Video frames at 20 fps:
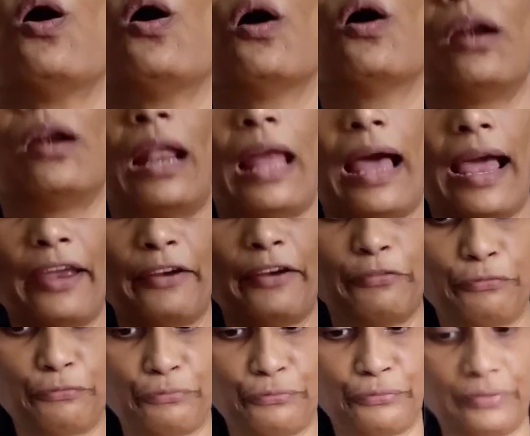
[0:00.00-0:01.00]
whole life.
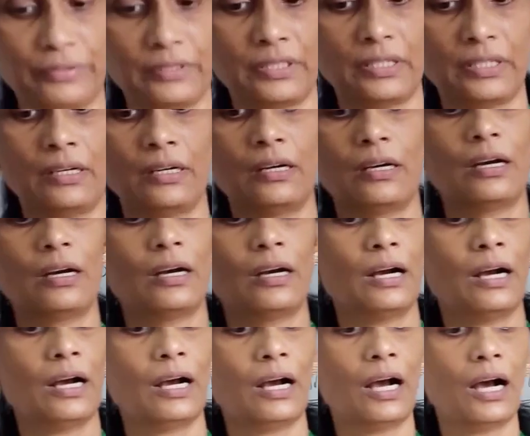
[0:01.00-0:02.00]

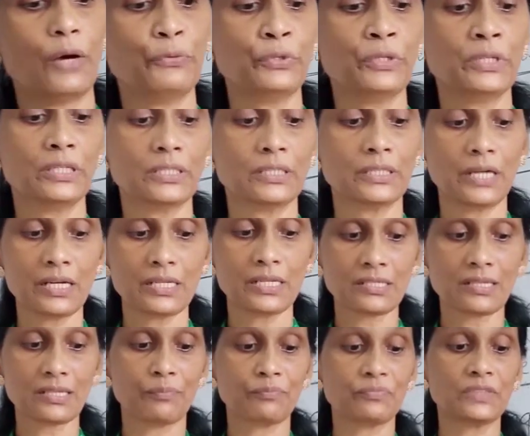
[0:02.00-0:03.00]
Have you heard
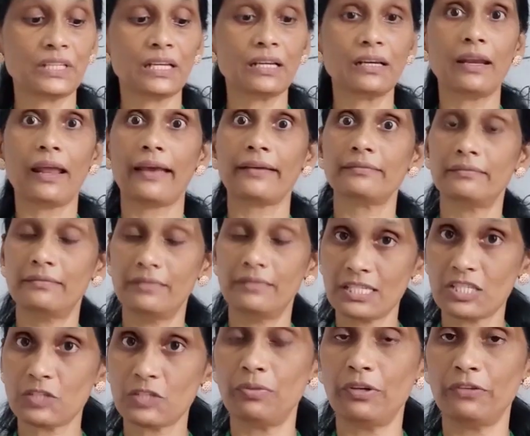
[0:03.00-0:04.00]
something like
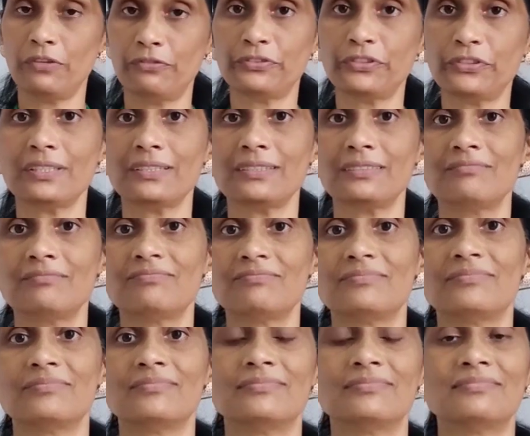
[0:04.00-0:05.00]
this before?
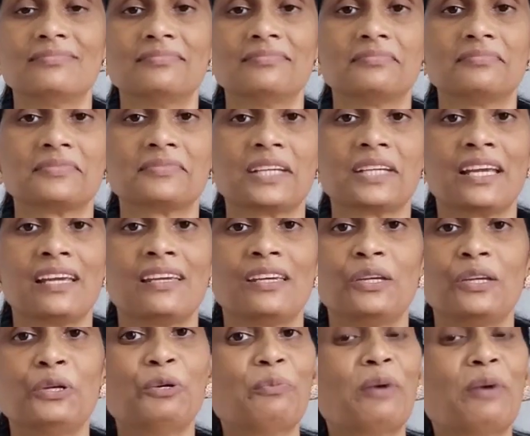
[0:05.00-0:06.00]

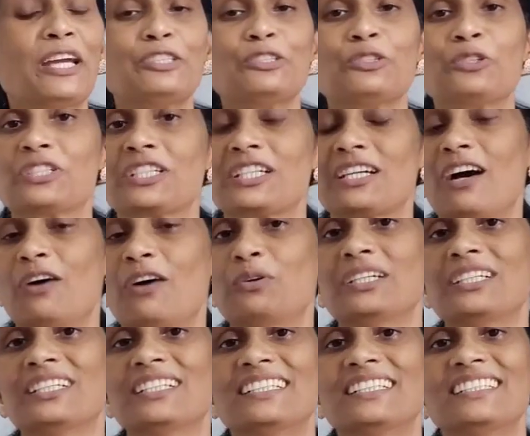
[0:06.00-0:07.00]
You might not
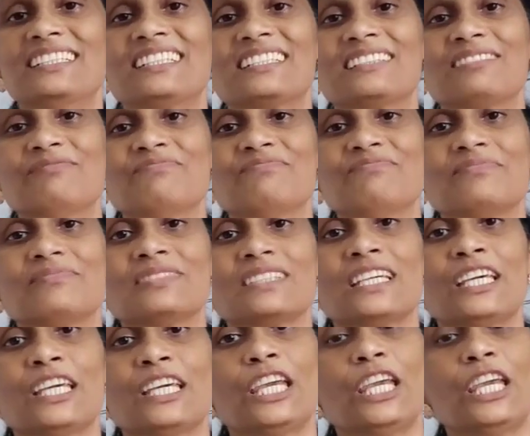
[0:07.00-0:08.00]
have heard.
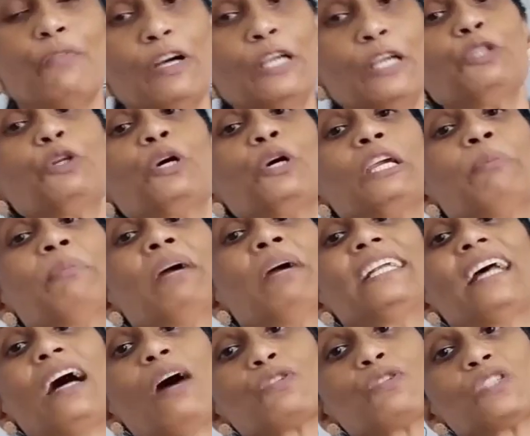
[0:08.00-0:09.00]
Even though you
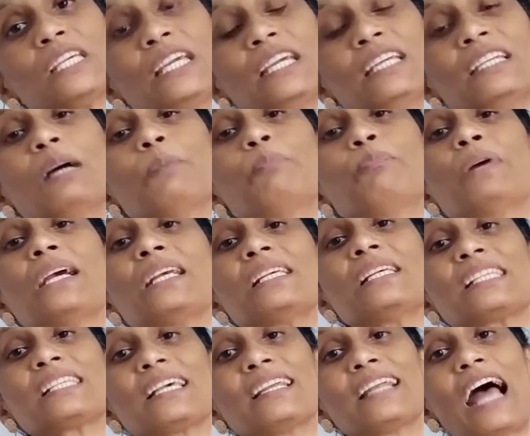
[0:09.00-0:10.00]
might have seen a
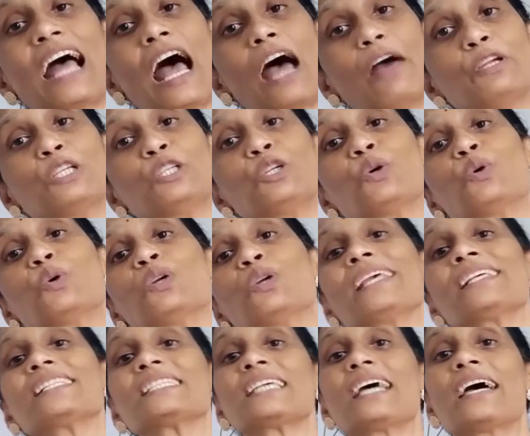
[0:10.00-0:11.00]
person having no
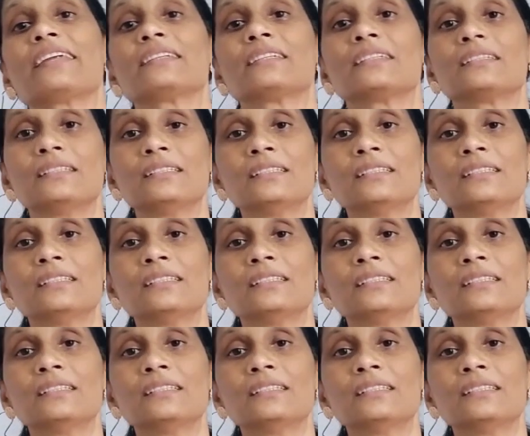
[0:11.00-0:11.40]
legs and